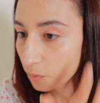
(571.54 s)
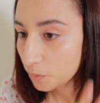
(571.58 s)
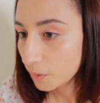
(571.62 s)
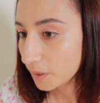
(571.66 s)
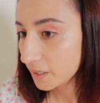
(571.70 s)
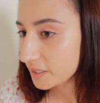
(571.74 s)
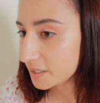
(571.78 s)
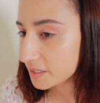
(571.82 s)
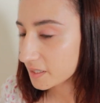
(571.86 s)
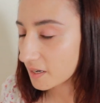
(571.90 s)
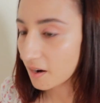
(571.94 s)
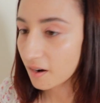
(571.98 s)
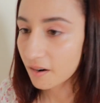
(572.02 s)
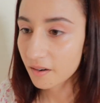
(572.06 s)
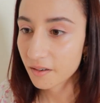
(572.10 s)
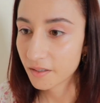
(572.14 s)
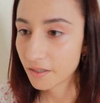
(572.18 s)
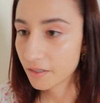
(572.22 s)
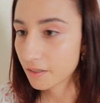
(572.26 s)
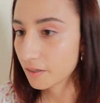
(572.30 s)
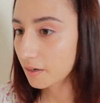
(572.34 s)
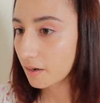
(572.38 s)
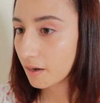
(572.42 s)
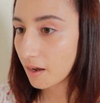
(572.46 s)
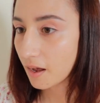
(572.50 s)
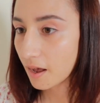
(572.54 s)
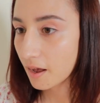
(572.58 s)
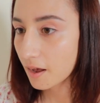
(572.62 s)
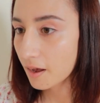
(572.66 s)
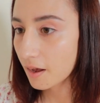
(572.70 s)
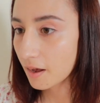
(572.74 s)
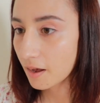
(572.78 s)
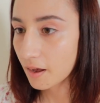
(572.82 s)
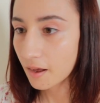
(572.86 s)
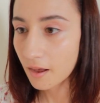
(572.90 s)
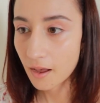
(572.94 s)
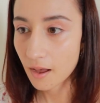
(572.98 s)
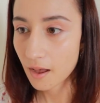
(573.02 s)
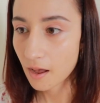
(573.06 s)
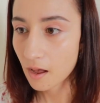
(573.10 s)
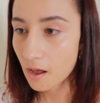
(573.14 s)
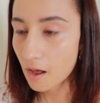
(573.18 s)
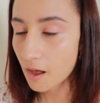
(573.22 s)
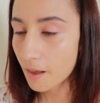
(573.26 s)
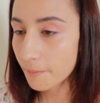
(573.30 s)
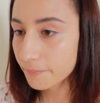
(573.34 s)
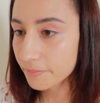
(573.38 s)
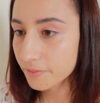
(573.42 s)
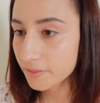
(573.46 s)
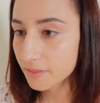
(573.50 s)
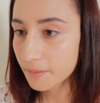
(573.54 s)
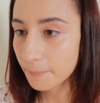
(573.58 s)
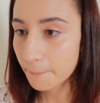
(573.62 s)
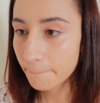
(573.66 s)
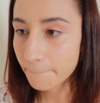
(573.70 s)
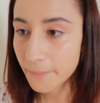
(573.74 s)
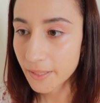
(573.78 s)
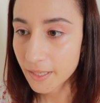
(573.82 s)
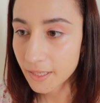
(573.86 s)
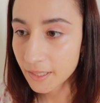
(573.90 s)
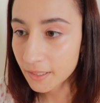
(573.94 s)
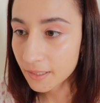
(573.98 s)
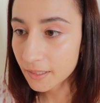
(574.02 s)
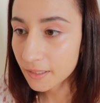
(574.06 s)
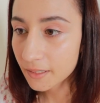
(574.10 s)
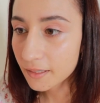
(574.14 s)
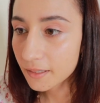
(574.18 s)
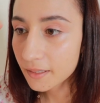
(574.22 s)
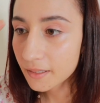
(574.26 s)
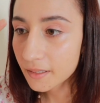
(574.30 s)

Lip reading: we darken up the pink